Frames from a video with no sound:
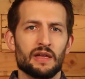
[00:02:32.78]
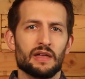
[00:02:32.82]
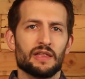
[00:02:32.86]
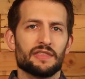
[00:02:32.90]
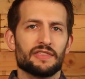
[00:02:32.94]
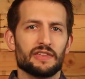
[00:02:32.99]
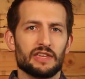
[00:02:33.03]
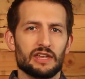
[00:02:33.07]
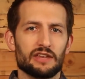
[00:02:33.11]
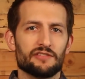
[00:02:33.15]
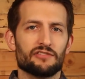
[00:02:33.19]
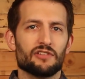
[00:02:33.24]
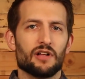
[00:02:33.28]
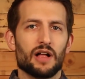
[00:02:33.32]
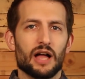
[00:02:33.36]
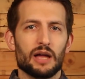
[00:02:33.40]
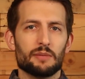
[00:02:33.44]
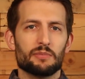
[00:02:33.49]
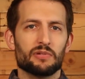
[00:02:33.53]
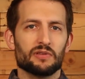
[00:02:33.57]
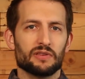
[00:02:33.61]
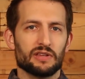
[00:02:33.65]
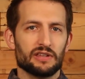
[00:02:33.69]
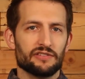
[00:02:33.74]
The evil eye
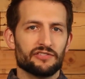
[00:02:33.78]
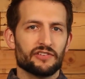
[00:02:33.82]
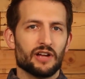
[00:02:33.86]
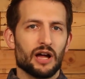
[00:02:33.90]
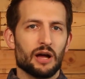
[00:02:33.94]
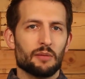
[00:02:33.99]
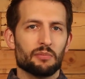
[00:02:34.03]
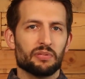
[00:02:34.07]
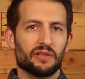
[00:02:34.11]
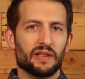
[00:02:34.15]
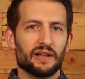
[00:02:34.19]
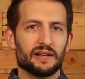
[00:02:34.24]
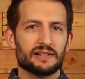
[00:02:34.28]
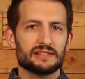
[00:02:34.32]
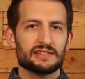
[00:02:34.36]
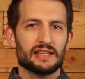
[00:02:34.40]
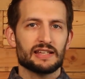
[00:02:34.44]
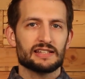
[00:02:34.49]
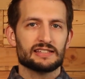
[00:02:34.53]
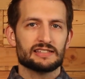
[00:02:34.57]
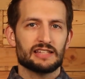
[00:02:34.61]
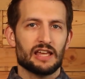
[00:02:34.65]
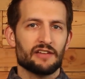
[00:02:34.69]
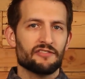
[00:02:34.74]
belief complex
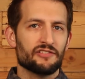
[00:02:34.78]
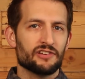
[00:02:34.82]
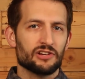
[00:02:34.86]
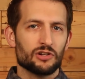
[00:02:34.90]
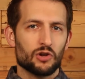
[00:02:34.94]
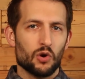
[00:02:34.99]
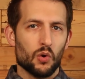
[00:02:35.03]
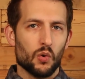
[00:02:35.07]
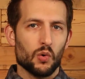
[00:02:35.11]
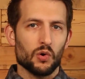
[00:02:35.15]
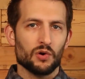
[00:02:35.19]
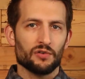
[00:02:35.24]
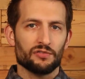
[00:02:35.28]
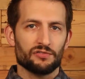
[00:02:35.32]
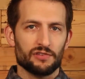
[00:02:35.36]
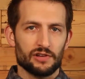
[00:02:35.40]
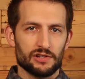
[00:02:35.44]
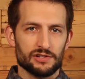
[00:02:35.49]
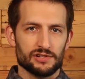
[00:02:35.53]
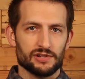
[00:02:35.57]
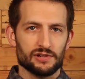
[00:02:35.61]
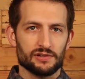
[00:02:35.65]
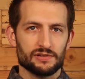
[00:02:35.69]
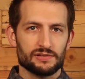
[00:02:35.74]
has 7 core
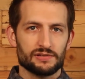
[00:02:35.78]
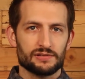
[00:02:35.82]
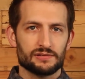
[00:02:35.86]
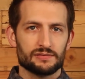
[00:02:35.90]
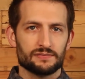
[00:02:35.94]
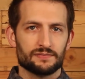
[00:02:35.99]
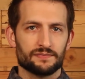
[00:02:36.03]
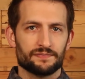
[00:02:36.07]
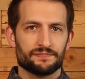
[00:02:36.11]
features.